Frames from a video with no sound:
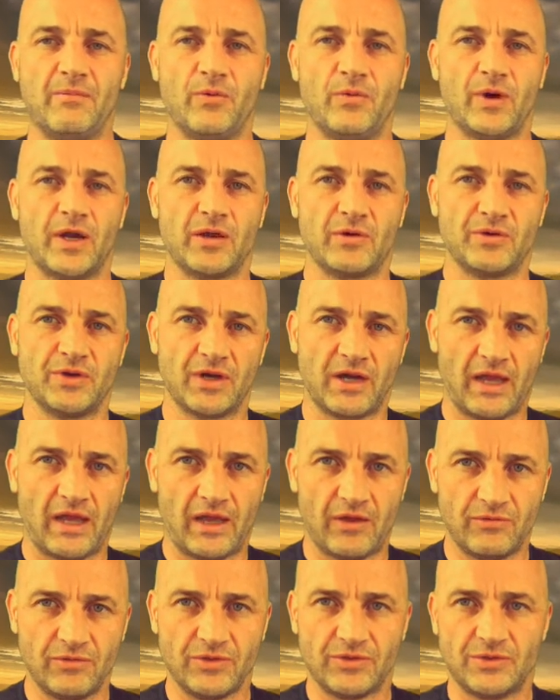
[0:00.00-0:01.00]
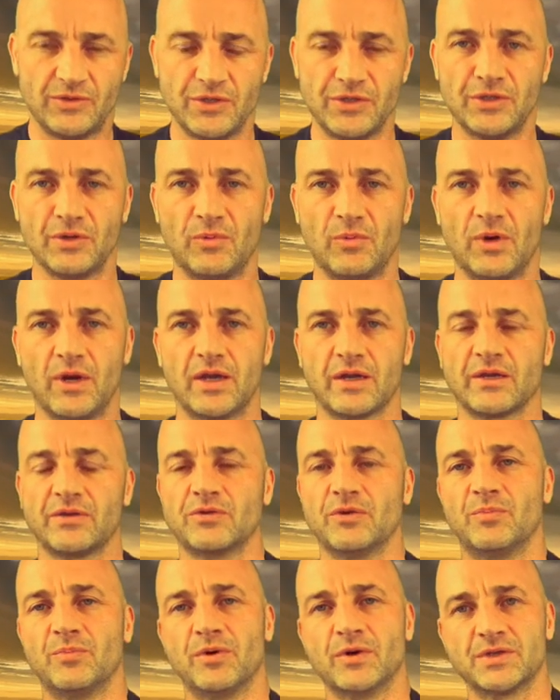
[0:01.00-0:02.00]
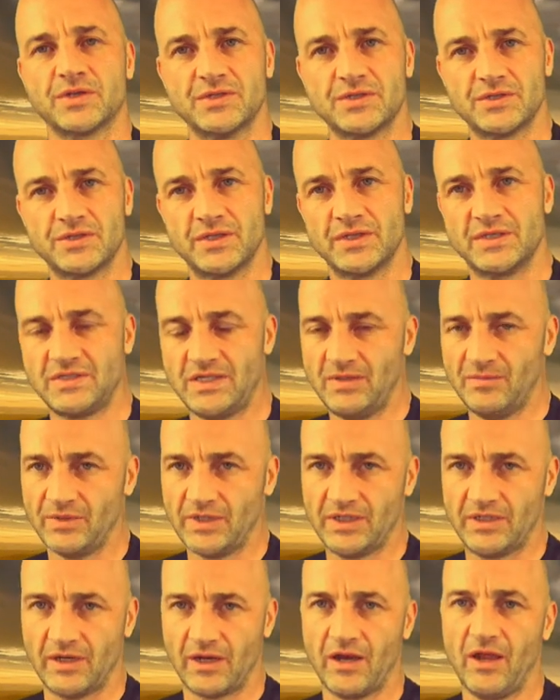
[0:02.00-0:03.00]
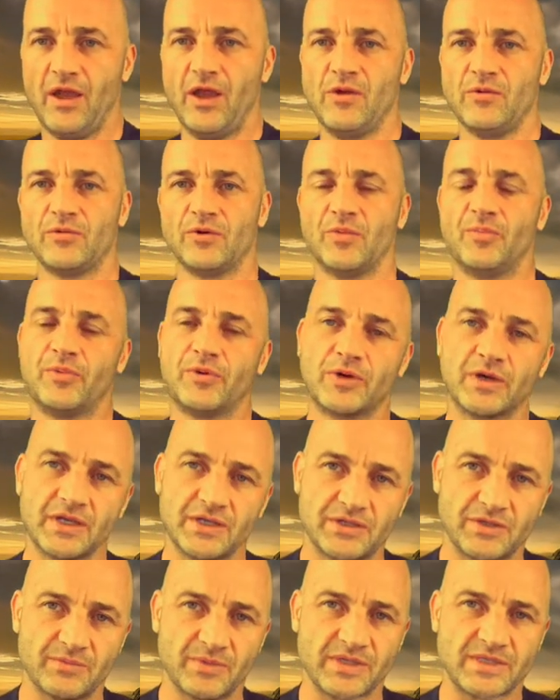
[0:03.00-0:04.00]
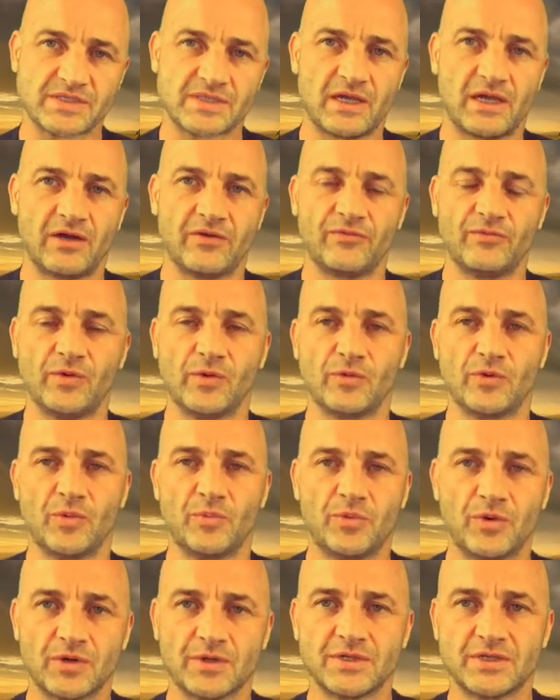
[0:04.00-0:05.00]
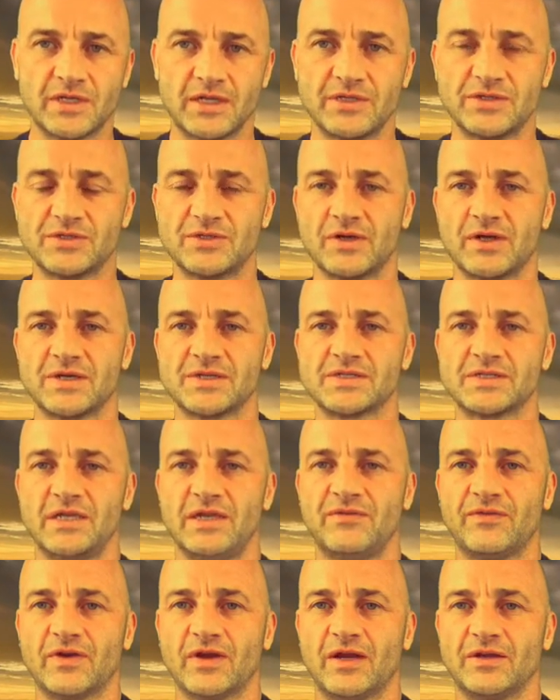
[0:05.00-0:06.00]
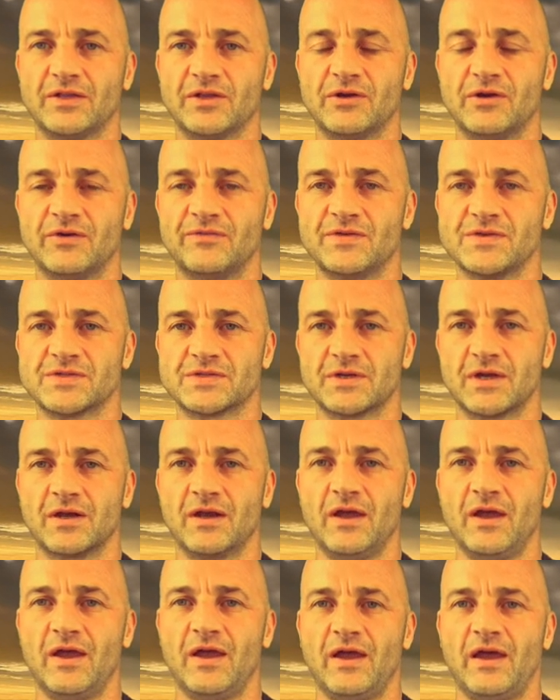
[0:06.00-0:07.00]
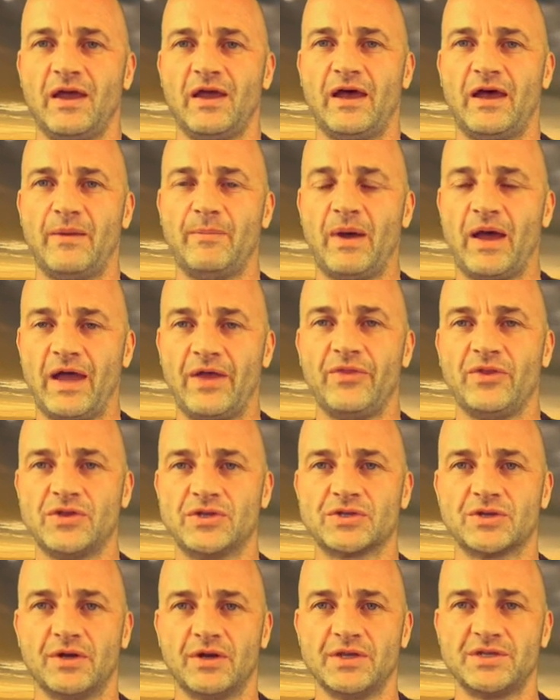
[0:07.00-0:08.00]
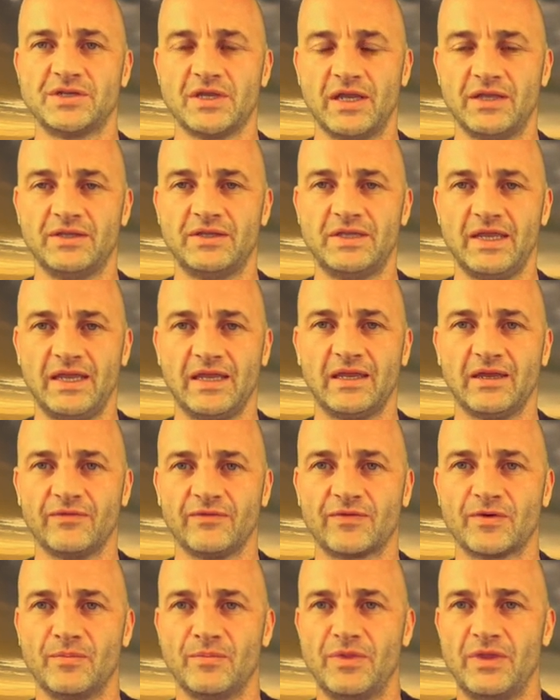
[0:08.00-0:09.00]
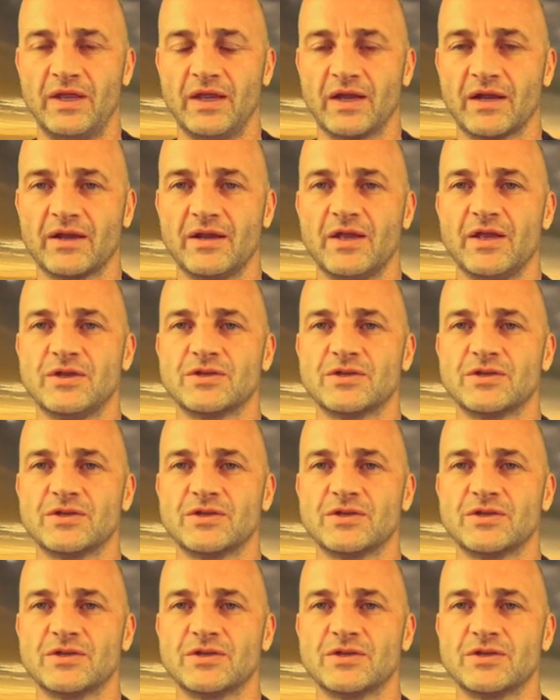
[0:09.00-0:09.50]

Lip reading: while you're out doing your work, report it to the team leader, we'll report it to myself, we'll report it to our safeguarding officer at the church, and take it from there.